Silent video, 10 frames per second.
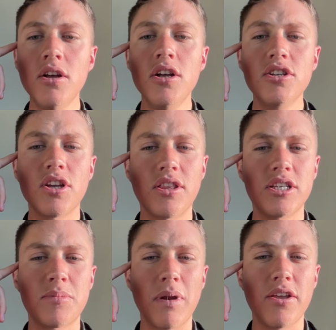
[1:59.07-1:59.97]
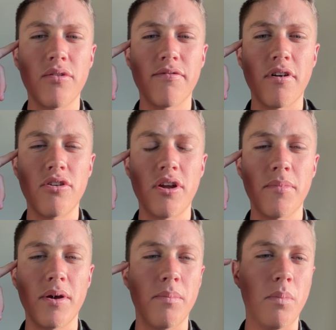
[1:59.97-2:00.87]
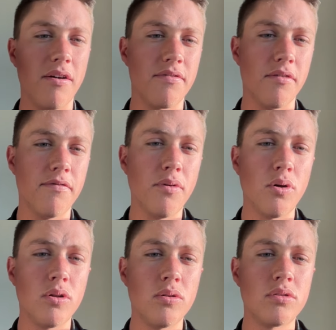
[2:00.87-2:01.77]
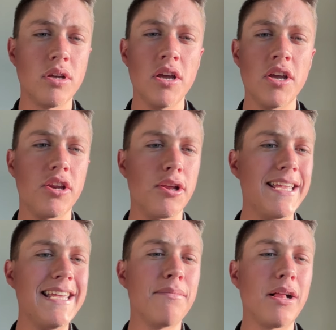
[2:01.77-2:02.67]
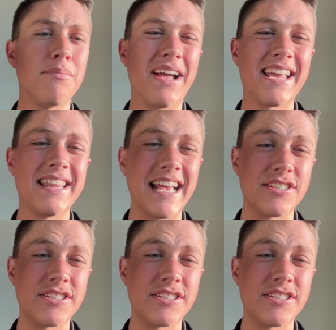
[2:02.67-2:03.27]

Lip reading: So display your phone number above the fold. Email, make it as